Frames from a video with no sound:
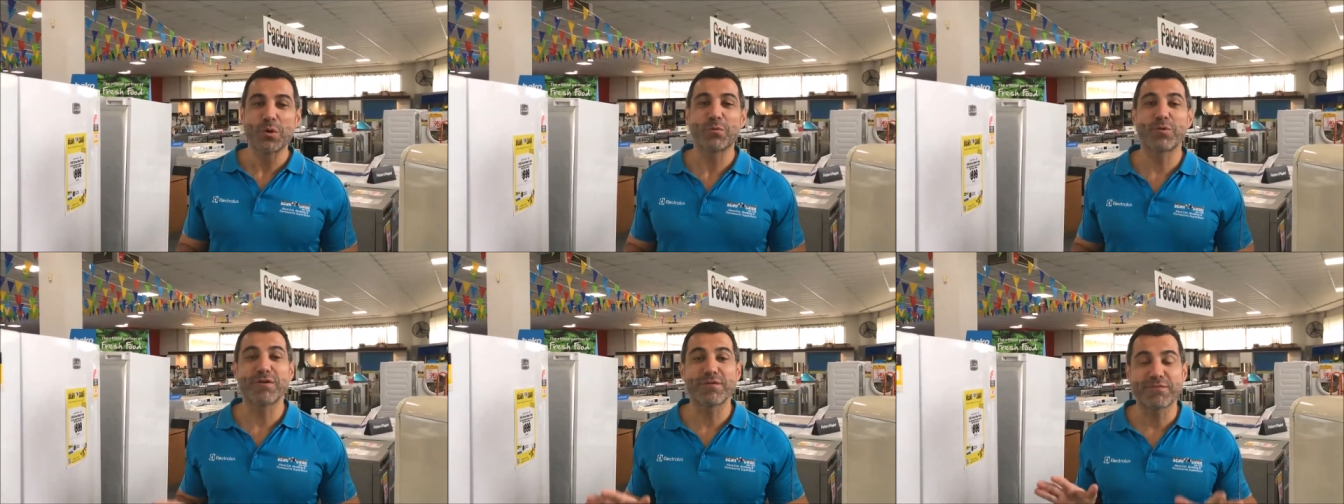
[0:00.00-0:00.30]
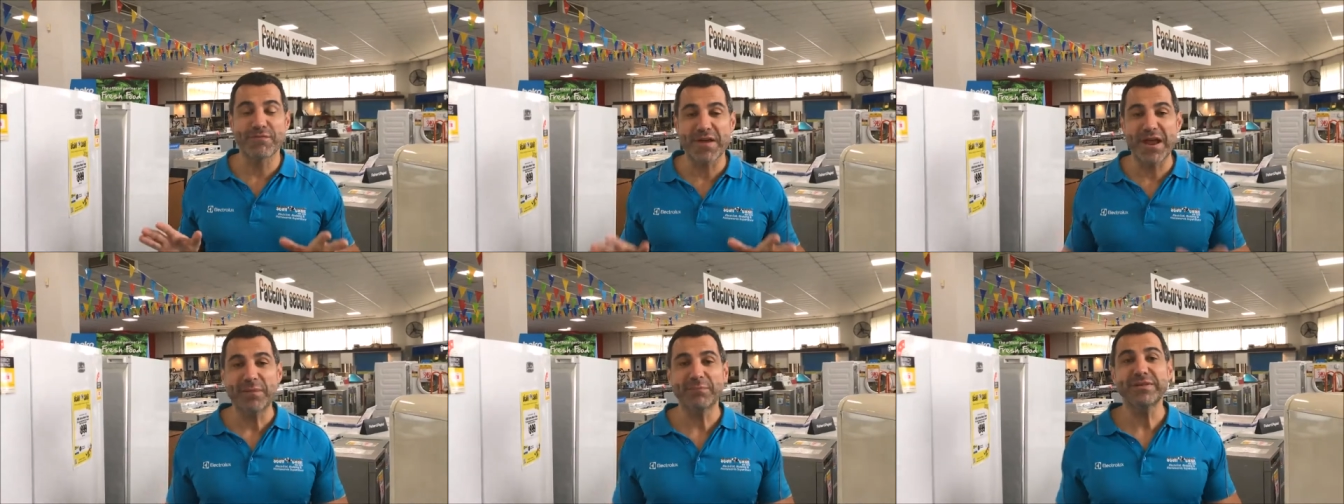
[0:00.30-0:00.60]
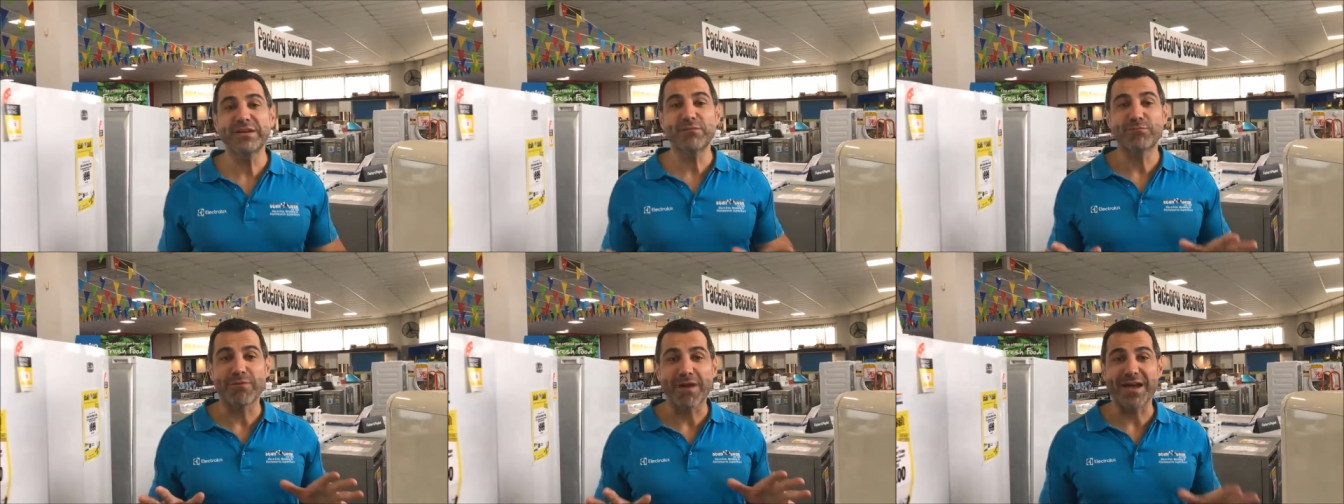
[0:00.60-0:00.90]
We're a
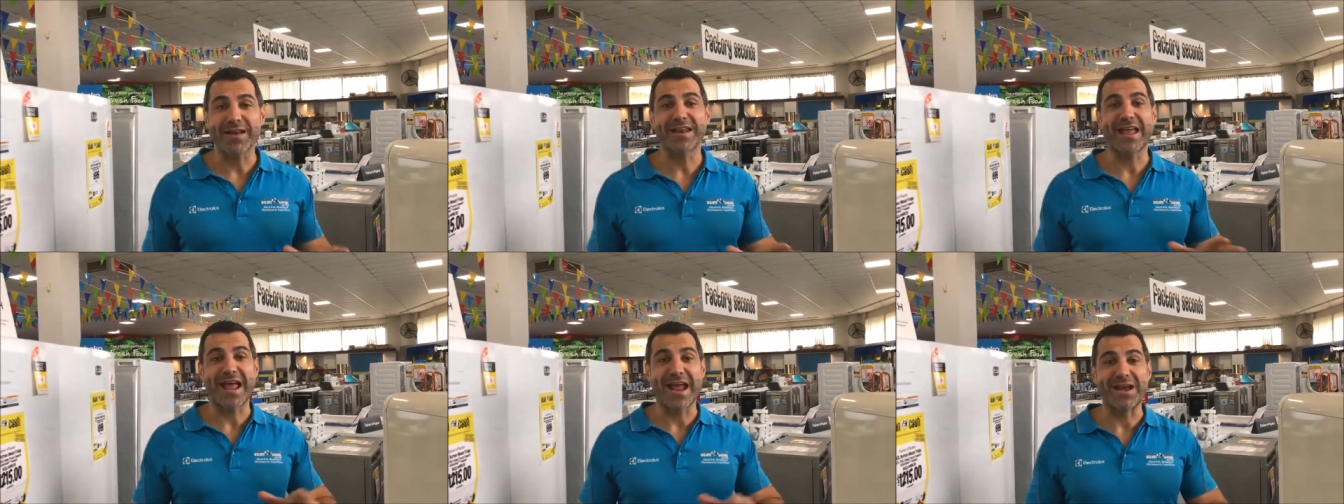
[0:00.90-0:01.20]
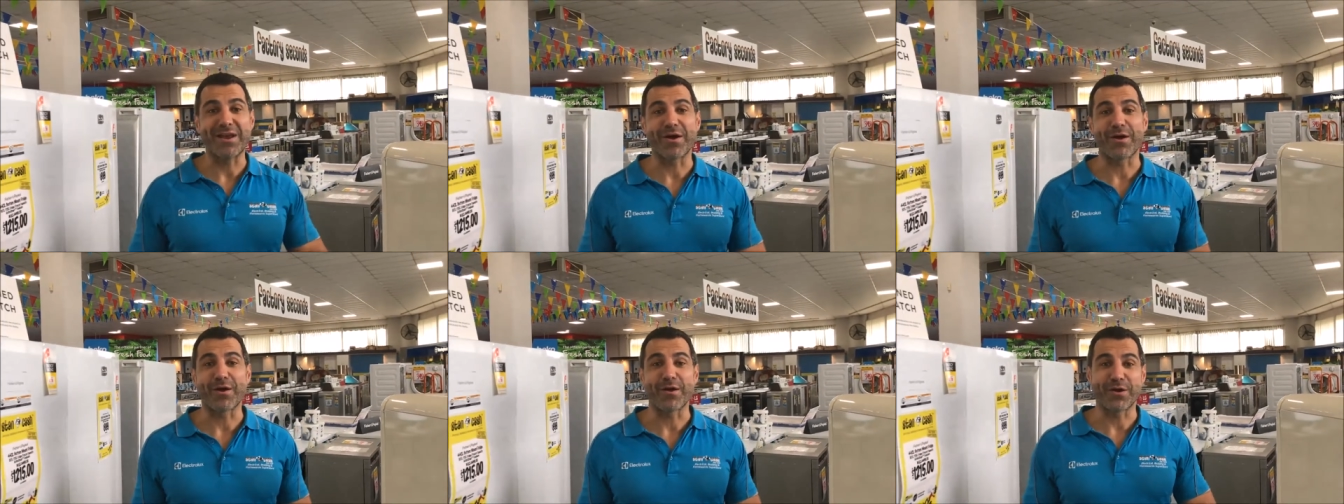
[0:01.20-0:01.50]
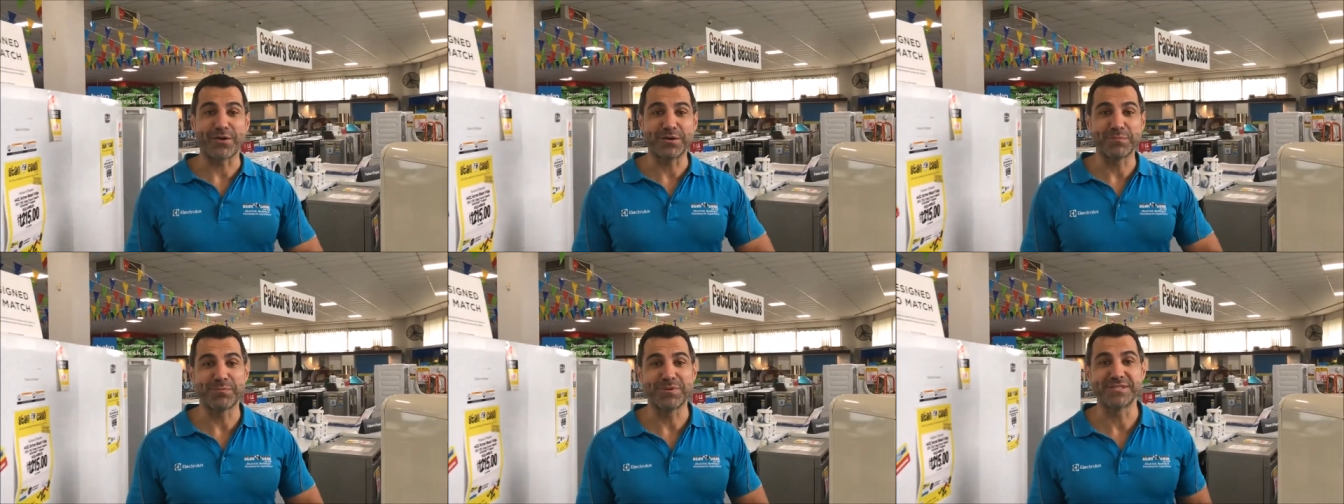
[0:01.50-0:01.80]
family run and
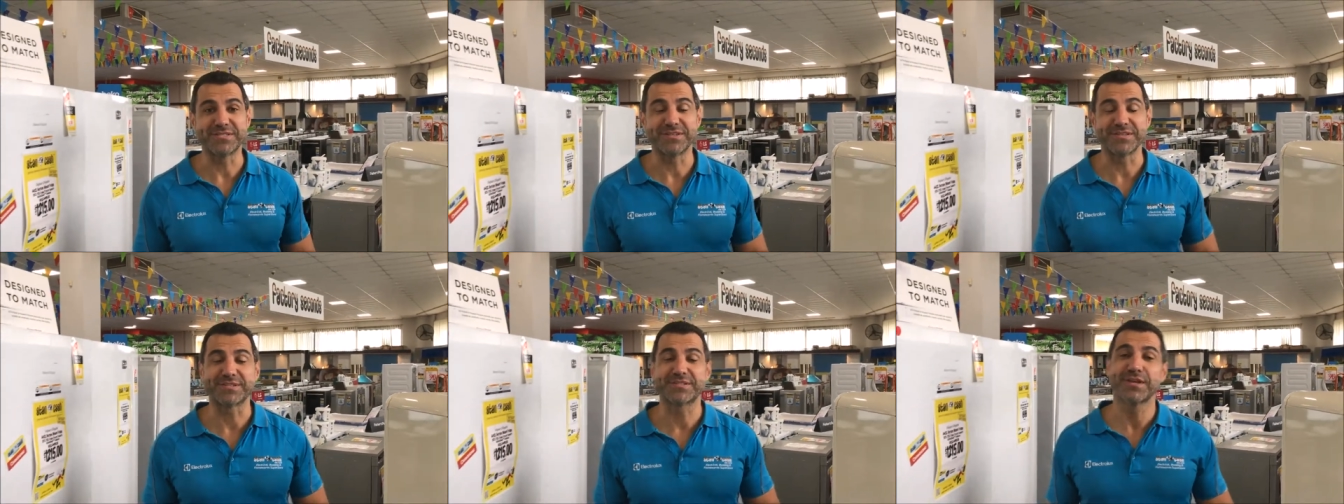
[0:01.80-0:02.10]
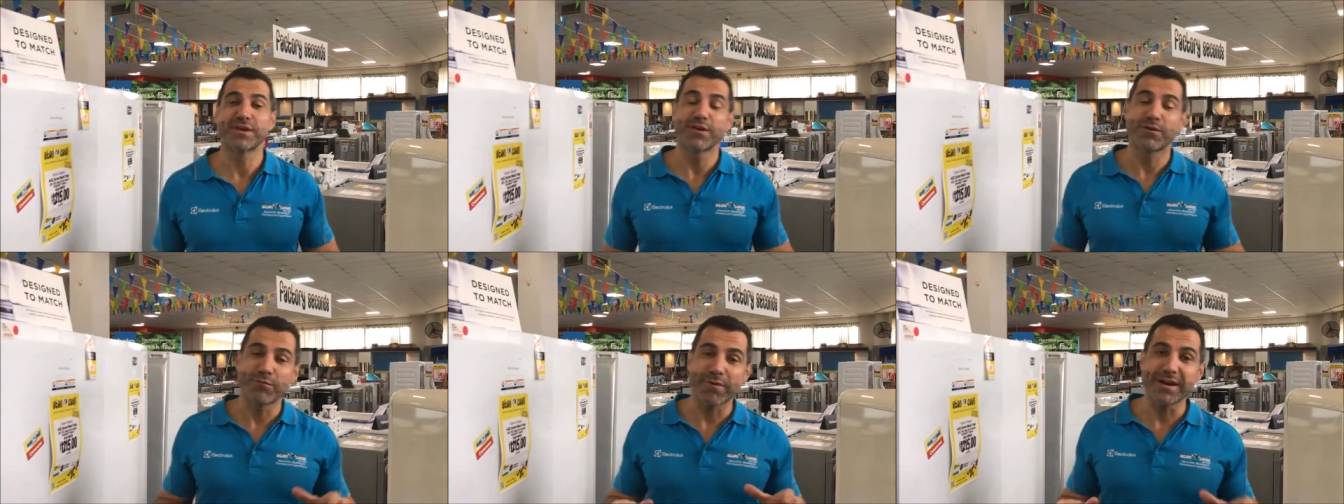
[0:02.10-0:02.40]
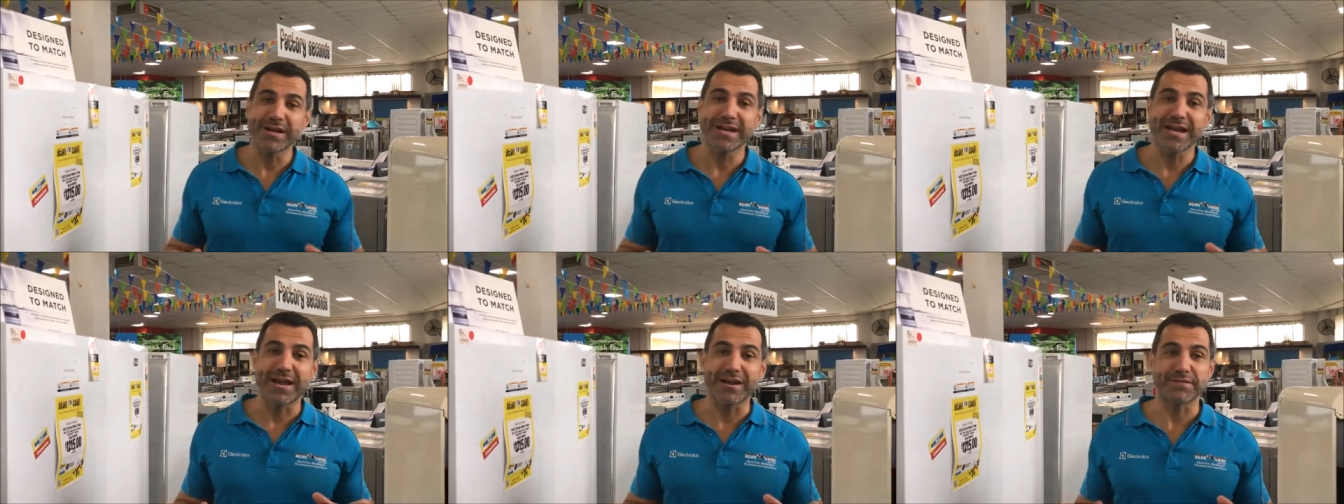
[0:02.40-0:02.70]
owned business
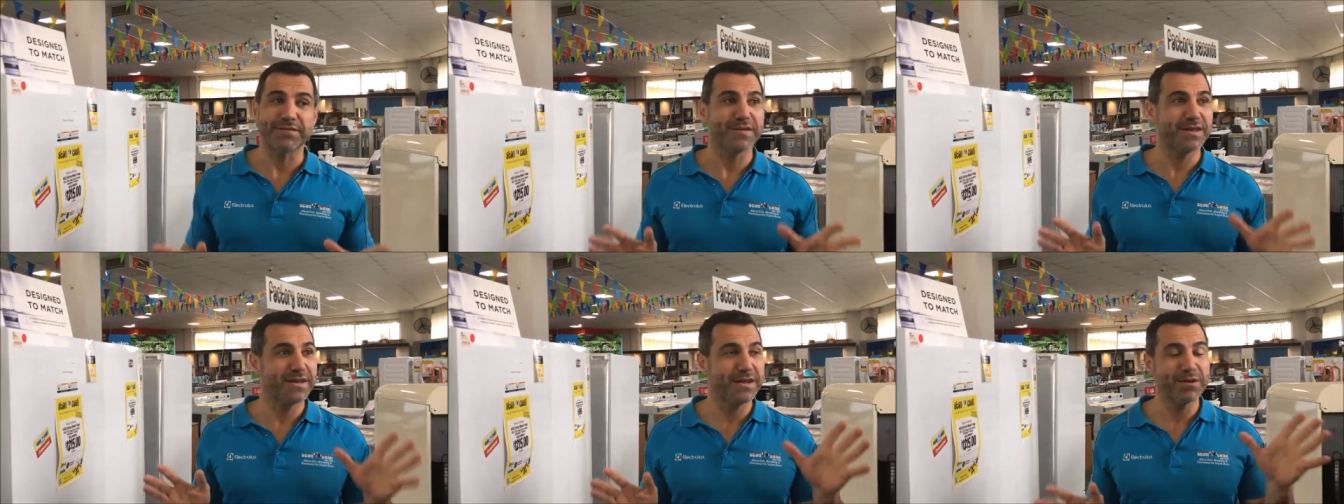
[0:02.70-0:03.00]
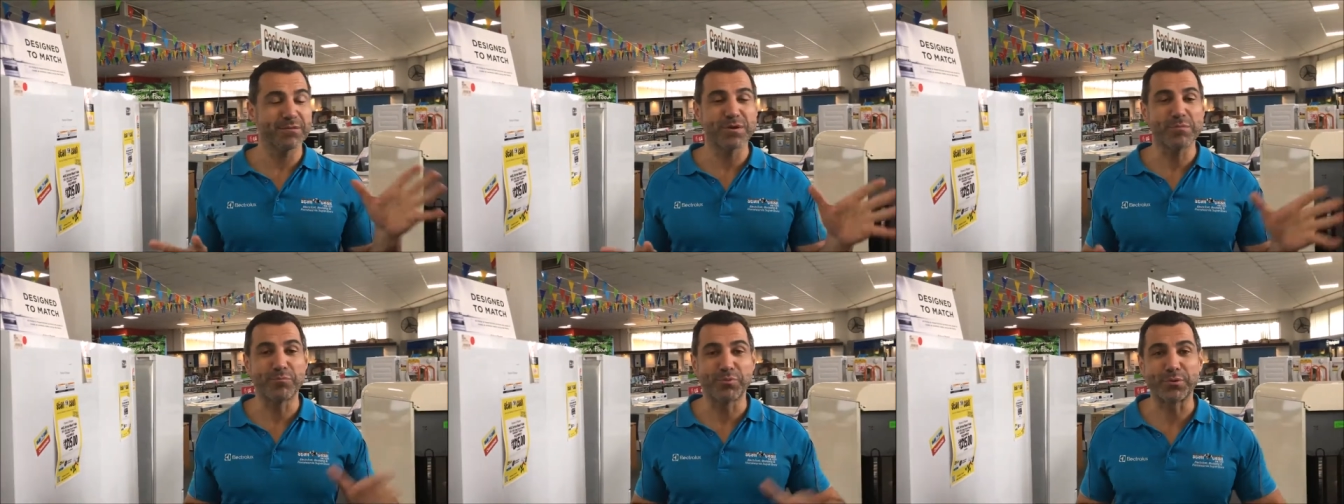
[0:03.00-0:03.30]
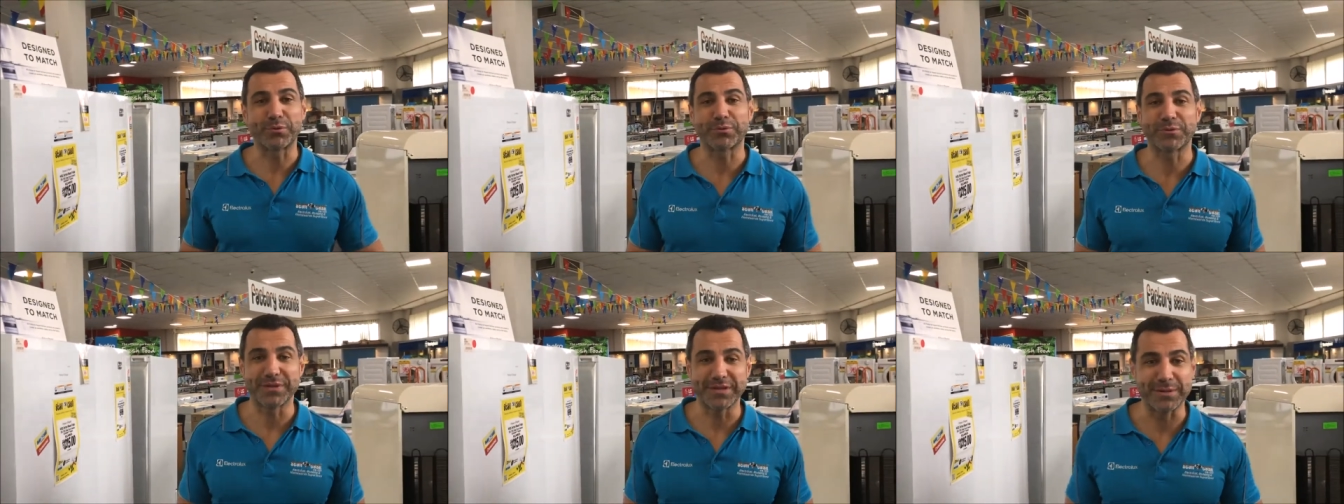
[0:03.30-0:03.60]
running out of here in
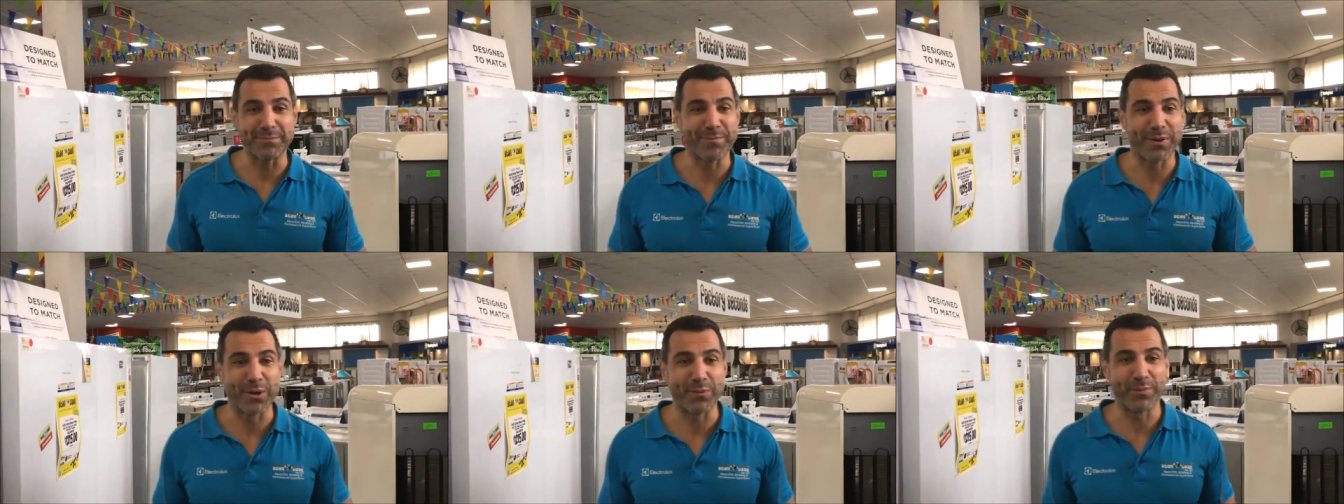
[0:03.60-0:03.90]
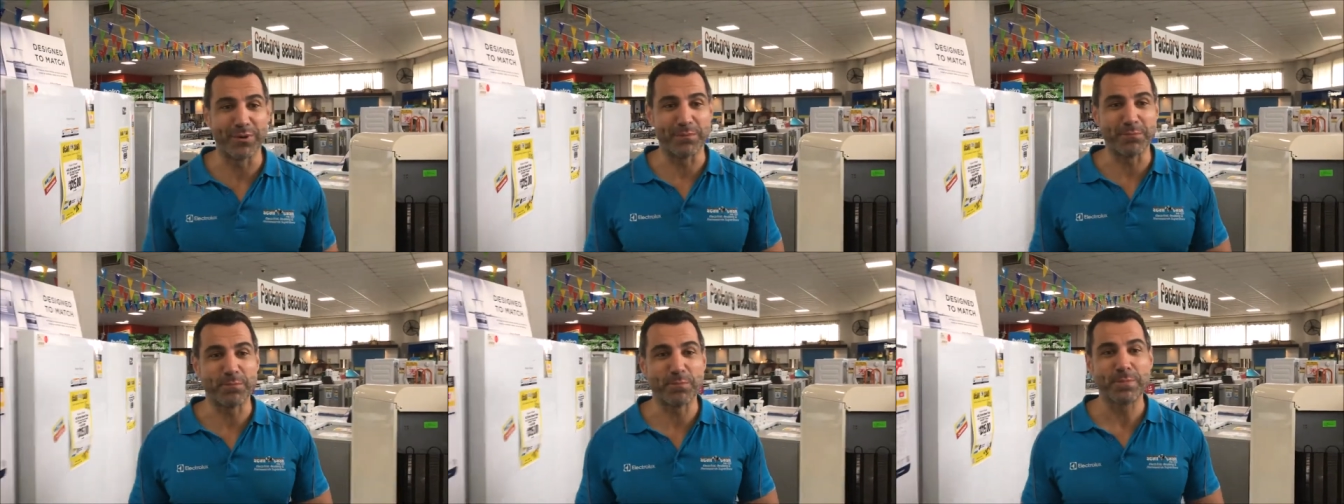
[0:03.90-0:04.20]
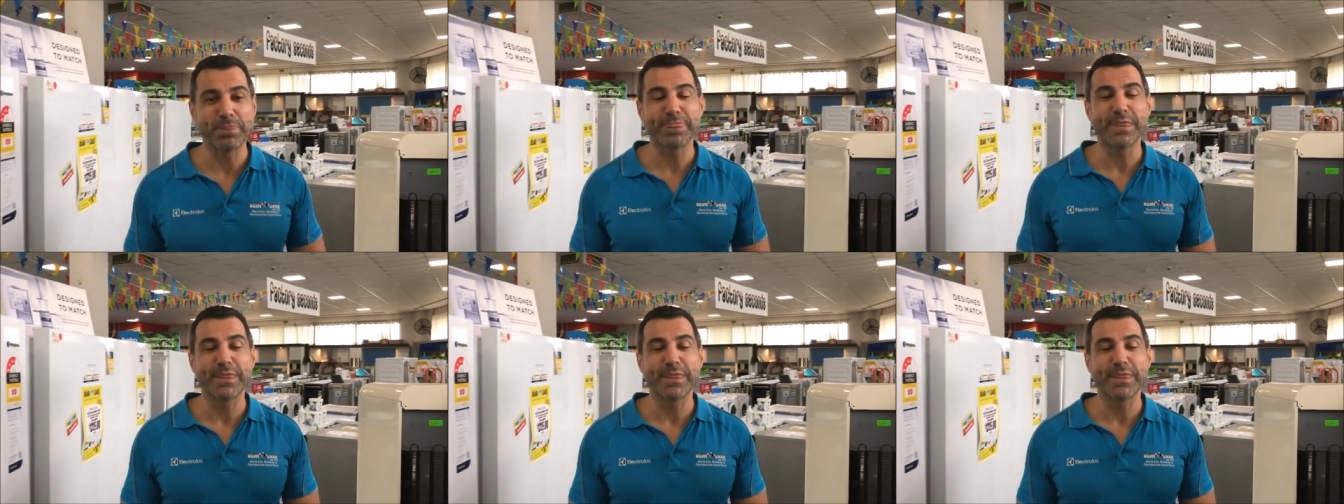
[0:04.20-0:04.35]
Brooklyn in Melbourne.